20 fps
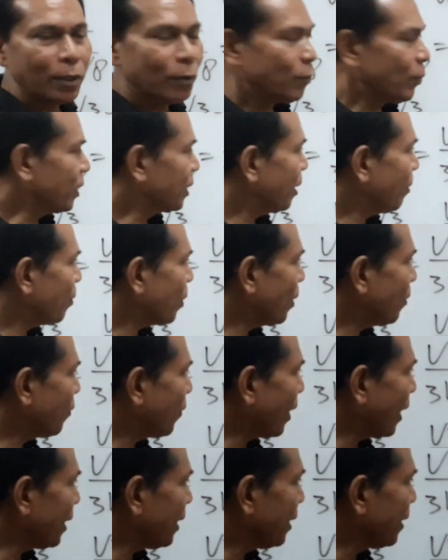We
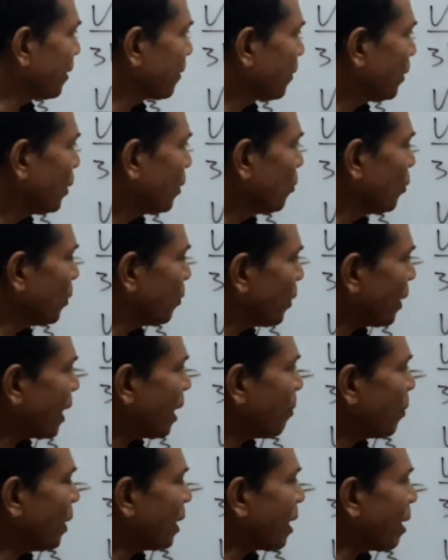simplify, we pick
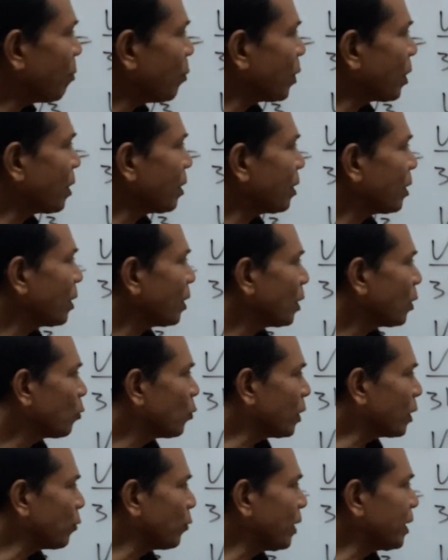up a number
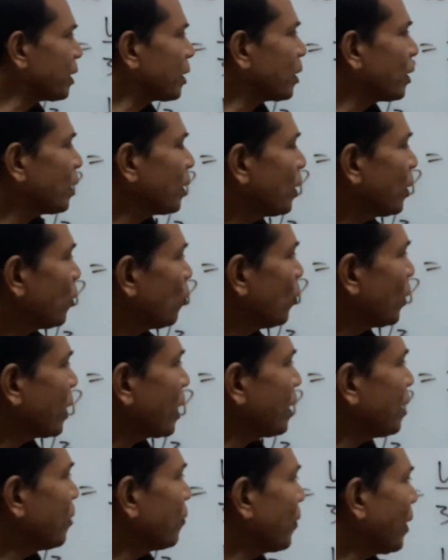with which we
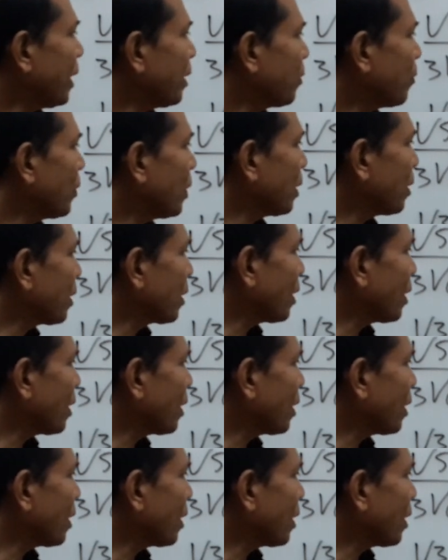can divide with